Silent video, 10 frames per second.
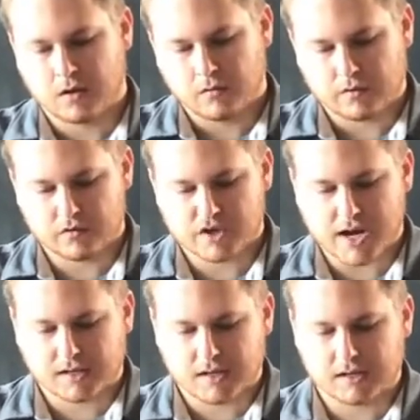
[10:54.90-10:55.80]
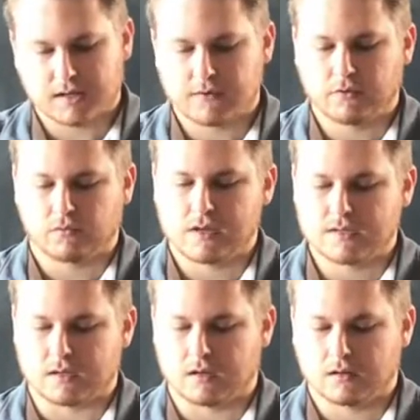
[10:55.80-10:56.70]
When rejecting, give a
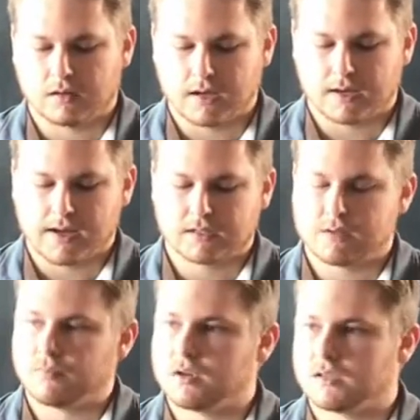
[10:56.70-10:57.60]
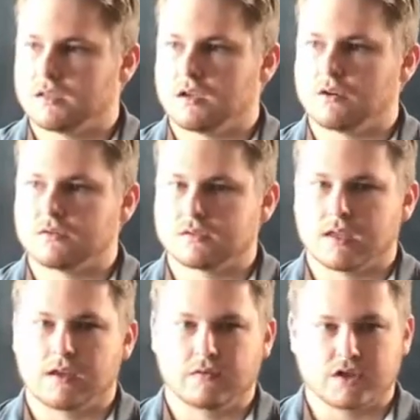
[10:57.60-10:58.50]
reason. It can actually put those
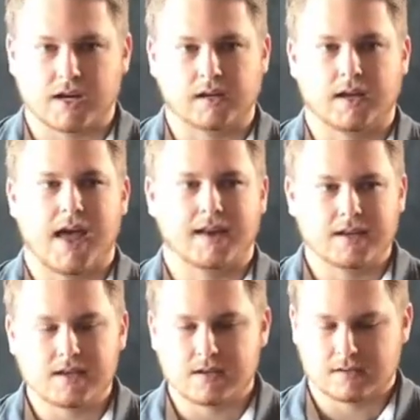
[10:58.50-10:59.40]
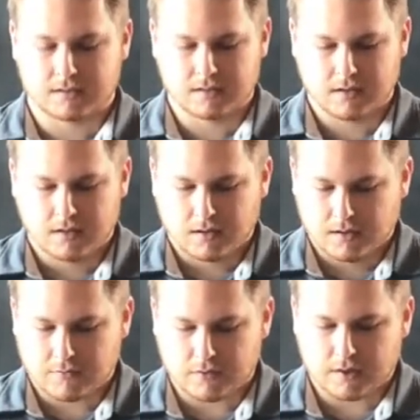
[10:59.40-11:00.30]
that you're rejecting at ease
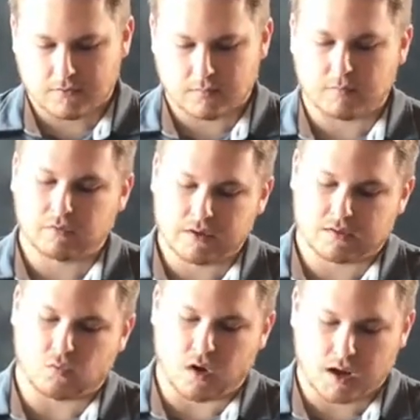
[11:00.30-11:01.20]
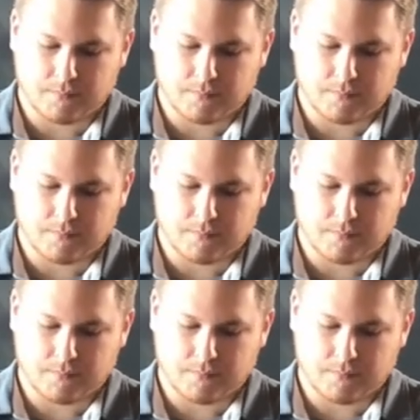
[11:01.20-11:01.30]
if you give them a reason why.